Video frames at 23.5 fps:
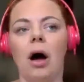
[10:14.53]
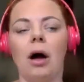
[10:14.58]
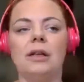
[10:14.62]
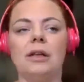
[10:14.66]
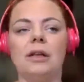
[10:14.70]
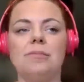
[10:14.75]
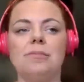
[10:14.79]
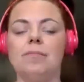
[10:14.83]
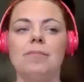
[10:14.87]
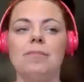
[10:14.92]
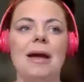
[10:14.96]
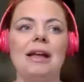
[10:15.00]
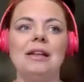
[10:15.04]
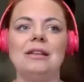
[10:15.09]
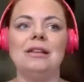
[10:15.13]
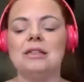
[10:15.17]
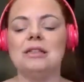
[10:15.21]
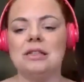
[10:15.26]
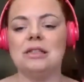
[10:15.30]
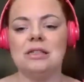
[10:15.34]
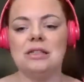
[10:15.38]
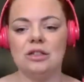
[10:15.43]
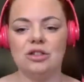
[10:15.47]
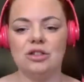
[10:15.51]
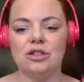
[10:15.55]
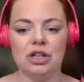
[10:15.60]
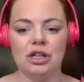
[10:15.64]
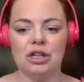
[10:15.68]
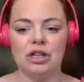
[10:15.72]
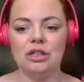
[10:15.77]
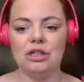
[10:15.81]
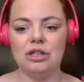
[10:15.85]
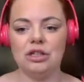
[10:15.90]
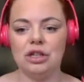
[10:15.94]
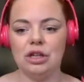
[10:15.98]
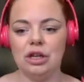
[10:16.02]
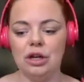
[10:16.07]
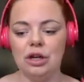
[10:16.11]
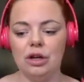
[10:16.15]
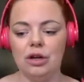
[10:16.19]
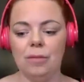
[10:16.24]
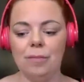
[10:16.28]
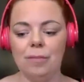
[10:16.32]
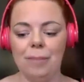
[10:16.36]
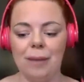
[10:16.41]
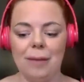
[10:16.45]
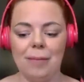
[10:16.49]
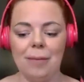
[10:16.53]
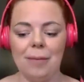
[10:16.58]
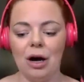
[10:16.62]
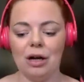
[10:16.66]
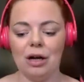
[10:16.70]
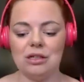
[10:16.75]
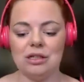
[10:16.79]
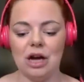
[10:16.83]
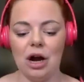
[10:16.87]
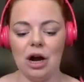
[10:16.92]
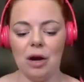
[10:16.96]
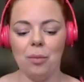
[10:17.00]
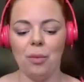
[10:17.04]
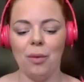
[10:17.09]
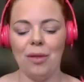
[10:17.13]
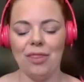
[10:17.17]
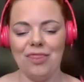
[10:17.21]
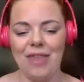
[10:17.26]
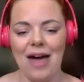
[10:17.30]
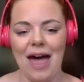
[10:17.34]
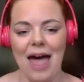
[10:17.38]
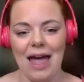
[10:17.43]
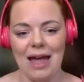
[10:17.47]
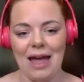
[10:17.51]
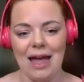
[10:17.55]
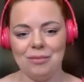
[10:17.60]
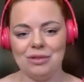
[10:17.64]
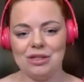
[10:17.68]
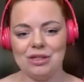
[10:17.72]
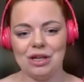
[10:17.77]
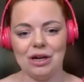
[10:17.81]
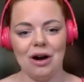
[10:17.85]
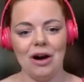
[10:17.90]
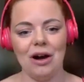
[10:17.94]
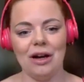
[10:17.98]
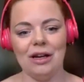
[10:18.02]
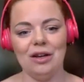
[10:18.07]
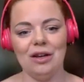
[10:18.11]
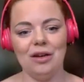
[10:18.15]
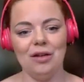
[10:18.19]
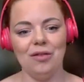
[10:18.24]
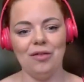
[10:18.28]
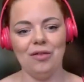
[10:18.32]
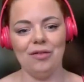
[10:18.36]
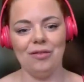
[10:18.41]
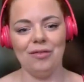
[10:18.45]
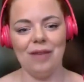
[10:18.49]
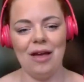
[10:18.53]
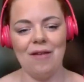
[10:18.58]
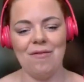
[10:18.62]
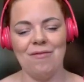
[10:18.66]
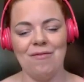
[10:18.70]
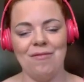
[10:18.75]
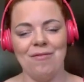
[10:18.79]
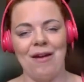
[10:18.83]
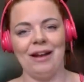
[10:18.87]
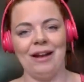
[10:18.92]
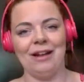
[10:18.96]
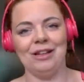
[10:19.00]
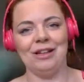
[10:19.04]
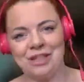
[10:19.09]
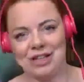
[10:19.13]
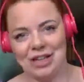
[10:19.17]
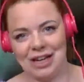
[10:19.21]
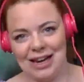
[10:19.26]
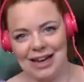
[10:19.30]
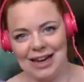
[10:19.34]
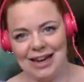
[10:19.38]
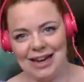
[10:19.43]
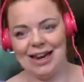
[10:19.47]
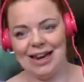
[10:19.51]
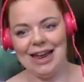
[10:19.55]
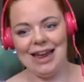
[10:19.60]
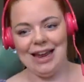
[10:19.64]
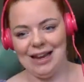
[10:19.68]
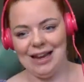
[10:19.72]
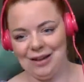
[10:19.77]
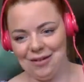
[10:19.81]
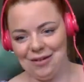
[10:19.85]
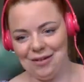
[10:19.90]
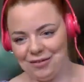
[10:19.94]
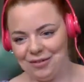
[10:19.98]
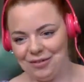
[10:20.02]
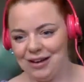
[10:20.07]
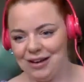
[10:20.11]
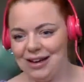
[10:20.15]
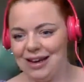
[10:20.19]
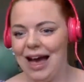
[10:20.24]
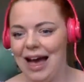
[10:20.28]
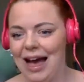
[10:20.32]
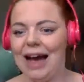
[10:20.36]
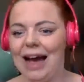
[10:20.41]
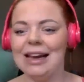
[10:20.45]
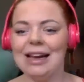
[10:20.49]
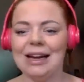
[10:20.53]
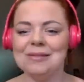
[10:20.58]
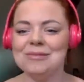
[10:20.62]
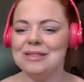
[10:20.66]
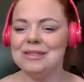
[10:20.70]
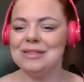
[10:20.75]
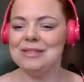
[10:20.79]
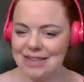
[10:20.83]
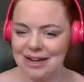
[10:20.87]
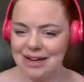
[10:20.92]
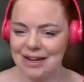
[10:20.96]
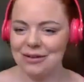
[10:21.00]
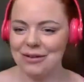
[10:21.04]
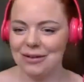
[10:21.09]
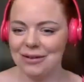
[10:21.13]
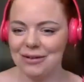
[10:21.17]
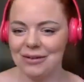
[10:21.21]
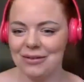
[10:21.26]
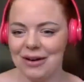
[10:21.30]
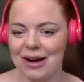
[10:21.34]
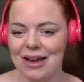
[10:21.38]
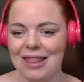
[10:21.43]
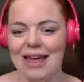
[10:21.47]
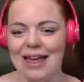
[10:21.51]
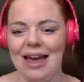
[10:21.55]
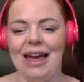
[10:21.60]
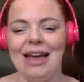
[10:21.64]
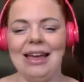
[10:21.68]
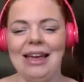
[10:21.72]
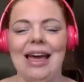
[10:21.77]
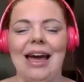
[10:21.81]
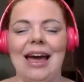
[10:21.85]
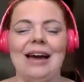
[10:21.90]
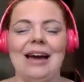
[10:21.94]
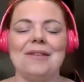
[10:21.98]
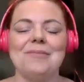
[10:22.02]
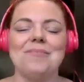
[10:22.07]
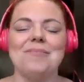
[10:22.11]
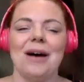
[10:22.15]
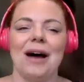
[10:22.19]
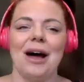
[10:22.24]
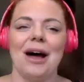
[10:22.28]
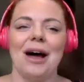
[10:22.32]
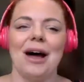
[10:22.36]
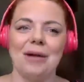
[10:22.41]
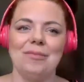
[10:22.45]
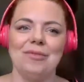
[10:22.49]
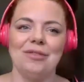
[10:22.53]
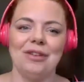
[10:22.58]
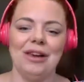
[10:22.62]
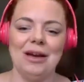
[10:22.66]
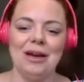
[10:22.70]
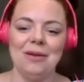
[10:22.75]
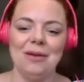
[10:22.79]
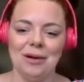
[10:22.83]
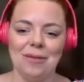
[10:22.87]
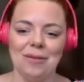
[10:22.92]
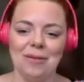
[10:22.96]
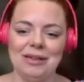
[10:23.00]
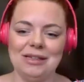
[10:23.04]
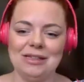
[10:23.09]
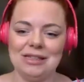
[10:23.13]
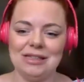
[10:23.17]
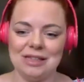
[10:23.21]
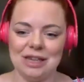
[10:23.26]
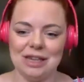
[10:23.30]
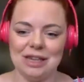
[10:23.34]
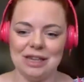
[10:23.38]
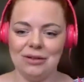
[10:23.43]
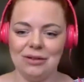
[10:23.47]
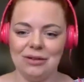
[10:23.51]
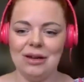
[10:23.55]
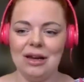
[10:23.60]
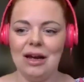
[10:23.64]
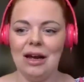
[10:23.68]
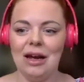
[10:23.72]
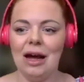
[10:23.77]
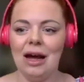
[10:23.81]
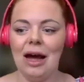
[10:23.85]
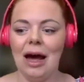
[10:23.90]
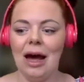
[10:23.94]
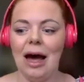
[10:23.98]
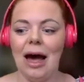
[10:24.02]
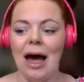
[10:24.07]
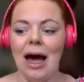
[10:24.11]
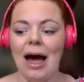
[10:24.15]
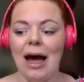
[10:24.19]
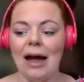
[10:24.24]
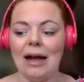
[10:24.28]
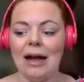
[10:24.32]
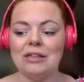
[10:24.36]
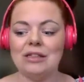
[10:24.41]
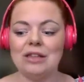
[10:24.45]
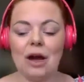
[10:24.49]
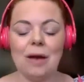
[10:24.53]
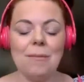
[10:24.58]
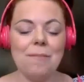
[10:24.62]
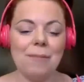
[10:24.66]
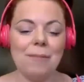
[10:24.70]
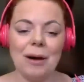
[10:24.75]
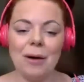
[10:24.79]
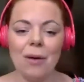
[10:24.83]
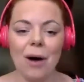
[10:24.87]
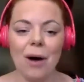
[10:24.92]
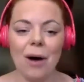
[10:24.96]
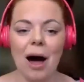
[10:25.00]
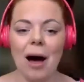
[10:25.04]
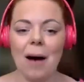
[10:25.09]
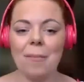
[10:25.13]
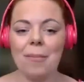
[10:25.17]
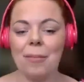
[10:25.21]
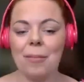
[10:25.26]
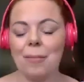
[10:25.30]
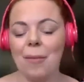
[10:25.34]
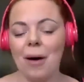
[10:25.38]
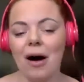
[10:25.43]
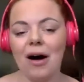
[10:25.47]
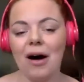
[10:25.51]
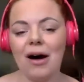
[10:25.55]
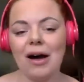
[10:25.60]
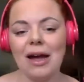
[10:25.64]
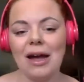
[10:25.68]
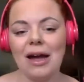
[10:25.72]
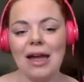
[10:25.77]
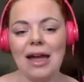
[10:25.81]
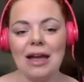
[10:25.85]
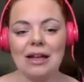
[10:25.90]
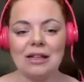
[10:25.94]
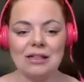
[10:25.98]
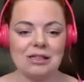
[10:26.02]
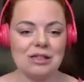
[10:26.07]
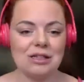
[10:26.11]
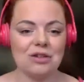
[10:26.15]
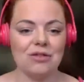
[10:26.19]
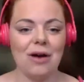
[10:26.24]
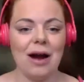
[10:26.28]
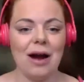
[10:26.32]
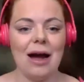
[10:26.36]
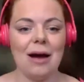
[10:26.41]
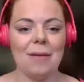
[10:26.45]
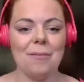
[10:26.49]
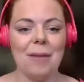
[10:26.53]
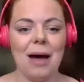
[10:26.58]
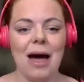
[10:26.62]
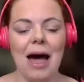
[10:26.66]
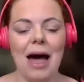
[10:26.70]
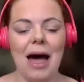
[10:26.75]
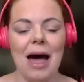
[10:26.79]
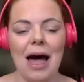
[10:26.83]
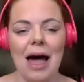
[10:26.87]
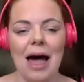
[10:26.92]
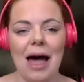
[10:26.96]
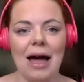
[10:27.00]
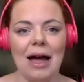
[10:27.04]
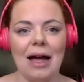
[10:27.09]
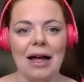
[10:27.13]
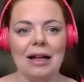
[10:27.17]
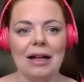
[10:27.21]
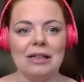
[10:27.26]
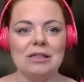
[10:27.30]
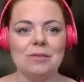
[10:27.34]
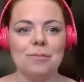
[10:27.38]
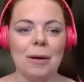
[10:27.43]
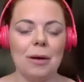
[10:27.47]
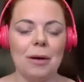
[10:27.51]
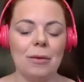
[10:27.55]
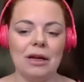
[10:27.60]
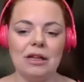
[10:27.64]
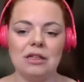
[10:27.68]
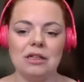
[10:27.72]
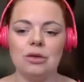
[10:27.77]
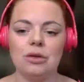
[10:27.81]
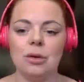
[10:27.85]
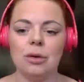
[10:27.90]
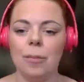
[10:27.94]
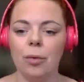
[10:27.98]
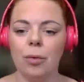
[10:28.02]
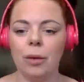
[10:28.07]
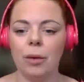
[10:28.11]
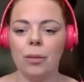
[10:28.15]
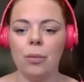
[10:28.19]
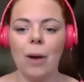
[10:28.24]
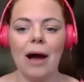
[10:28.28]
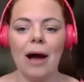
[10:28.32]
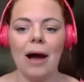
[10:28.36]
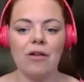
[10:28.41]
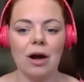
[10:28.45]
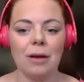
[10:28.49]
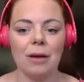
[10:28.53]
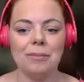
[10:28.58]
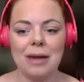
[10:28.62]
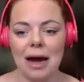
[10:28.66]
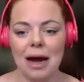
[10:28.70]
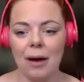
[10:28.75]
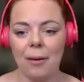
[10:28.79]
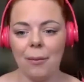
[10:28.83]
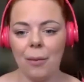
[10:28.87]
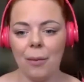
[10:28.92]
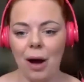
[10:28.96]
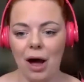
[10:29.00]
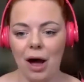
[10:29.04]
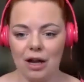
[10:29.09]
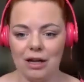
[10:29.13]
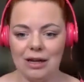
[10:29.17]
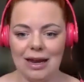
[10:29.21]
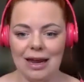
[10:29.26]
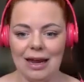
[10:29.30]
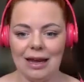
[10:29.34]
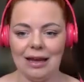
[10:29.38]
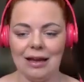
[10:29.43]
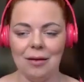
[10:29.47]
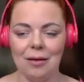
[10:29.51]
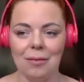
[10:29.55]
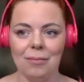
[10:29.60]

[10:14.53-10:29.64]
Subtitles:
made the decision to be part time with the aim to kind of eventually leave. And I'm still not quite there yet, but hopefully will be soon. And I built up my Instagram and built it to a point where I'm now earning